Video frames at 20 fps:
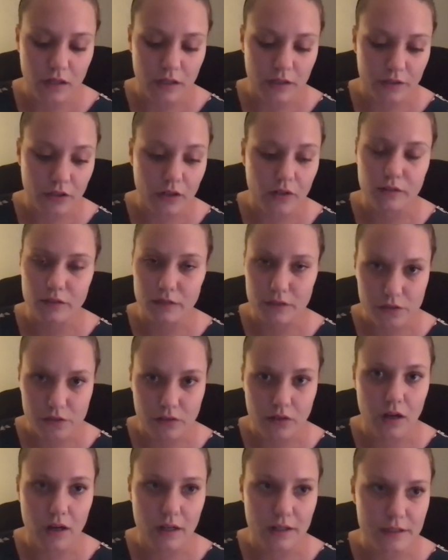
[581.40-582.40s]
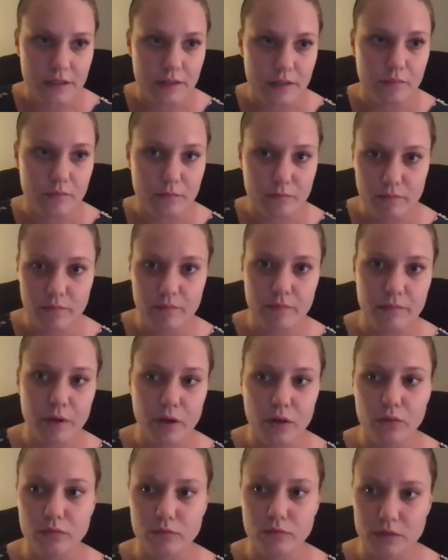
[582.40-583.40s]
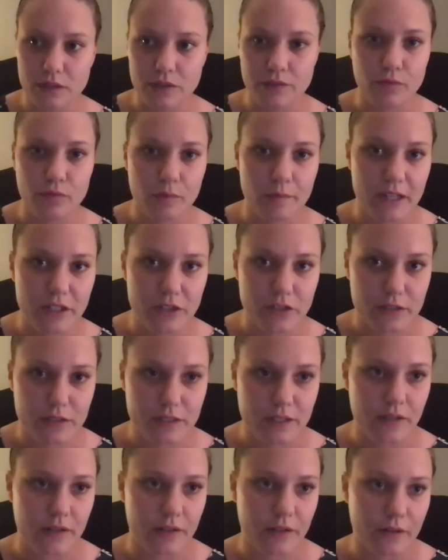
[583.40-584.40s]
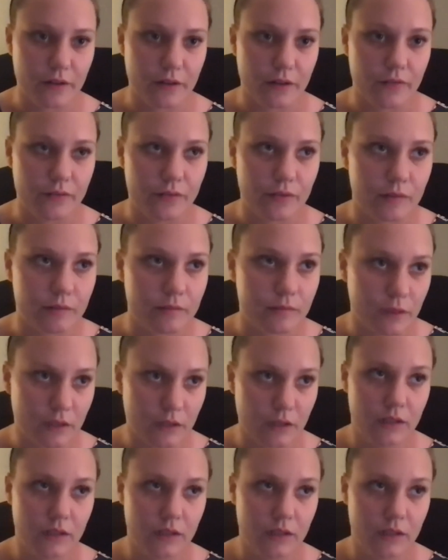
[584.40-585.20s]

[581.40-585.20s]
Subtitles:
cartilage loss and bone deformations that occur from